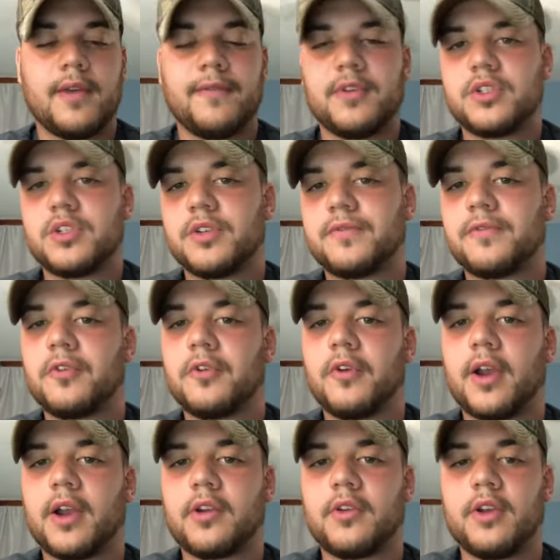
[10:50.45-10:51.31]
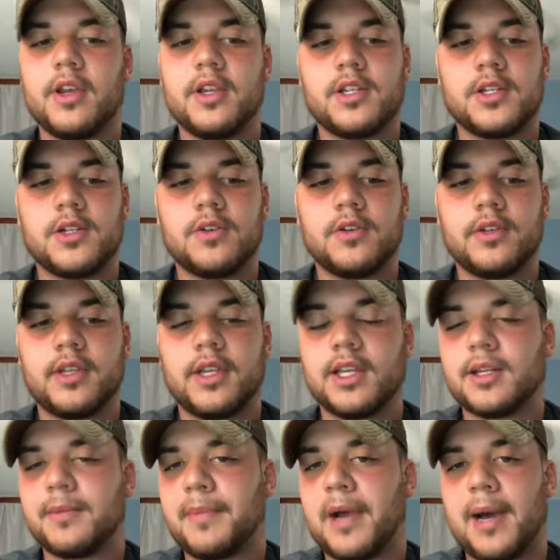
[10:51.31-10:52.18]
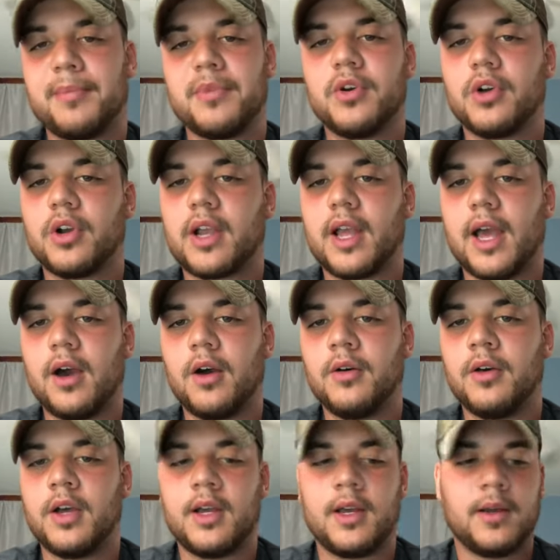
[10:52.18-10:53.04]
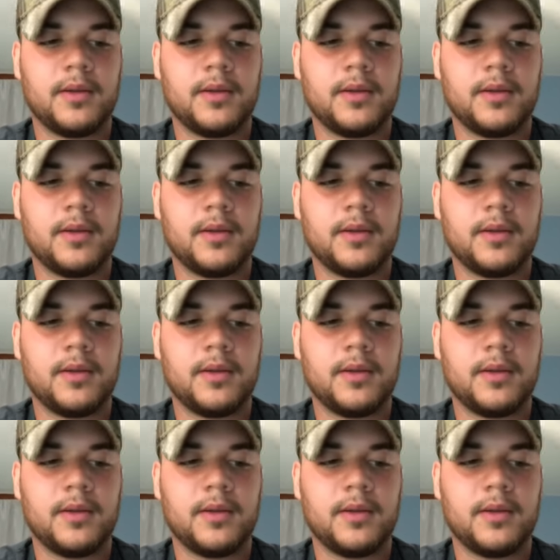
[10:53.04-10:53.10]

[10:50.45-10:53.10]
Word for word: if it's just for recreational, you get to pop the hook out,